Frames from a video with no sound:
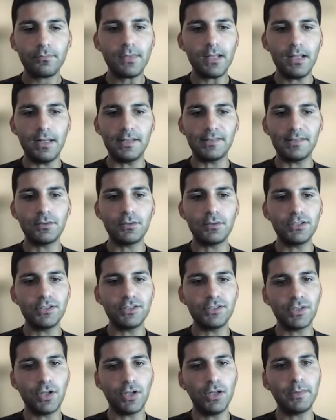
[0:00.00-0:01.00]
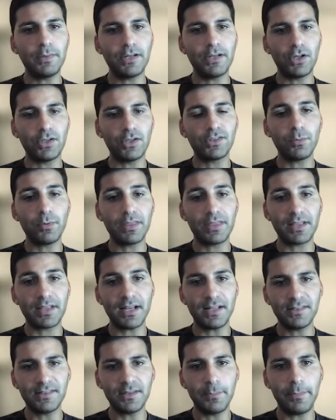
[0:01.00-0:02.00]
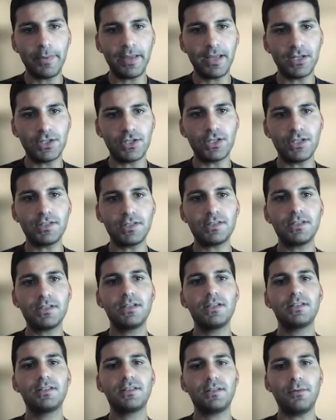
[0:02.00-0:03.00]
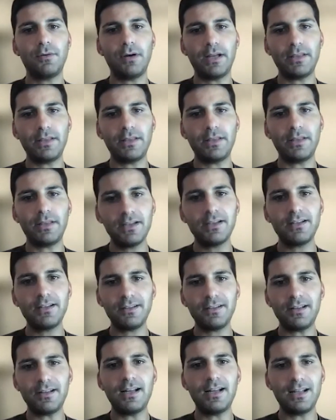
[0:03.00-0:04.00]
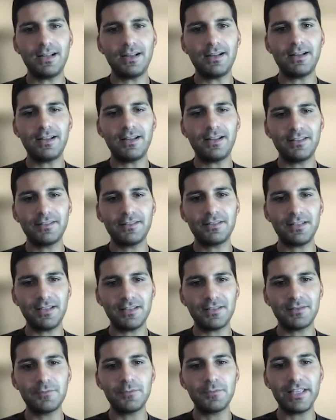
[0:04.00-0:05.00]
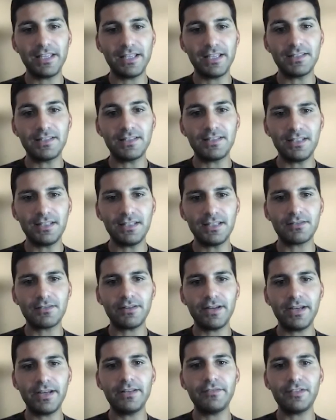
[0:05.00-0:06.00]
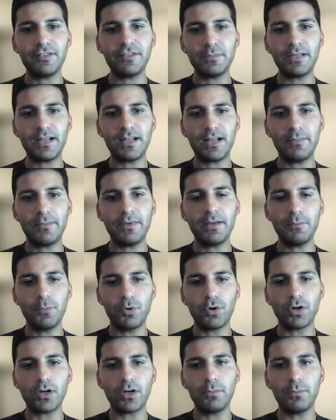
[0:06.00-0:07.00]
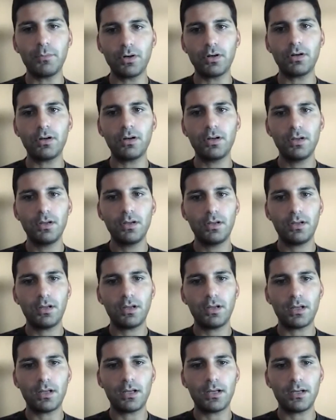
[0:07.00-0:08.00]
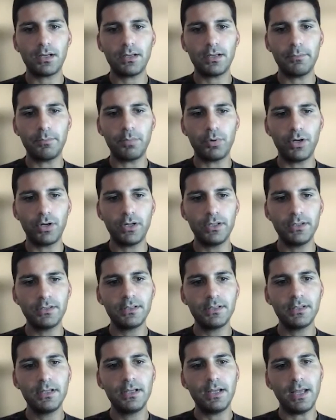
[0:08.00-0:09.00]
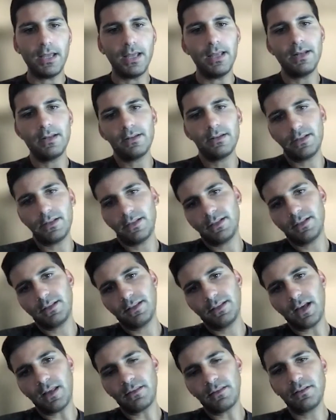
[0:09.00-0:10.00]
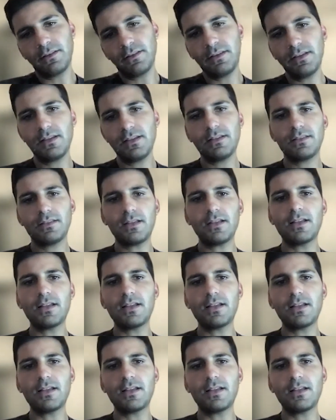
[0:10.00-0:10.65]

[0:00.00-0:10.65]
less so installed, but also with custom pages. So I think as we can see, creative is becoming more and more important. And the other thing is,